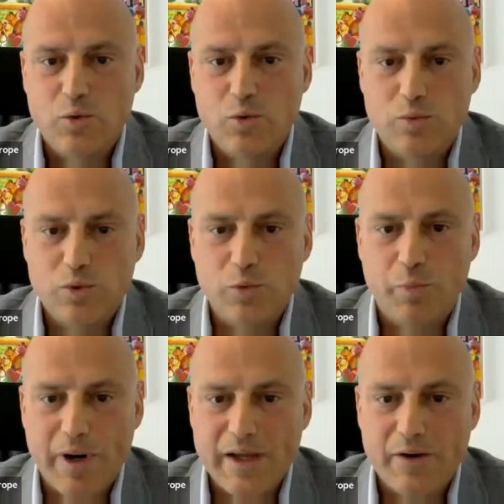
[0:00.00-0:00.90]
to
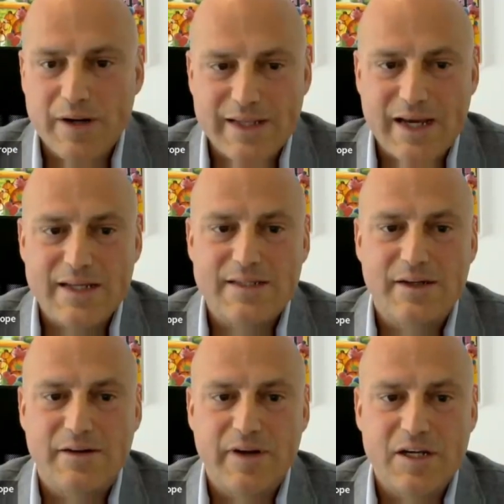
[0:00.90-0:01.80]
prioritize
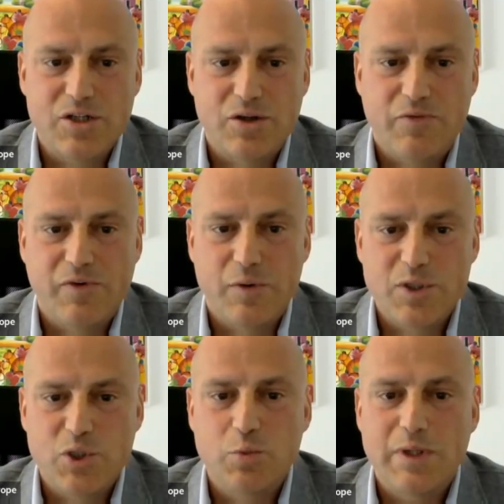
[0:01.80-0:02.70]
the creation of
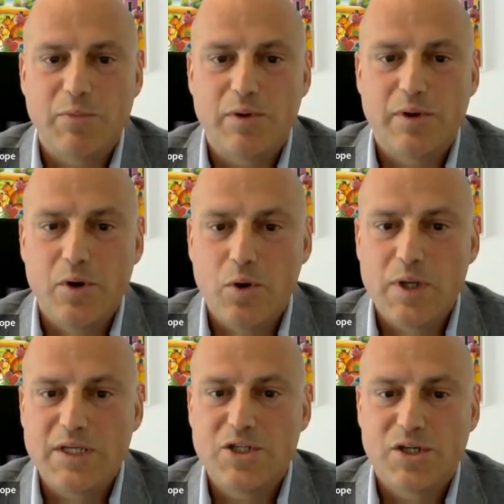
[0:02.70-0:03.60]
consumable
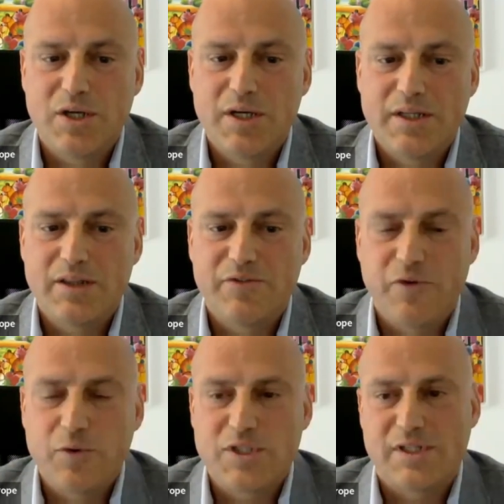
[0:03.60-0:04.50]
knowledge that
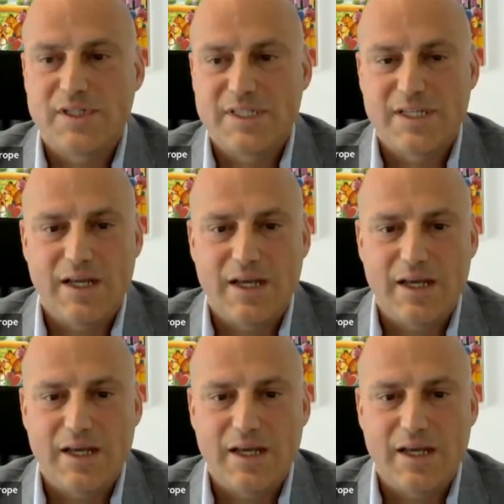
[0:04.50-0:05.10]
fosters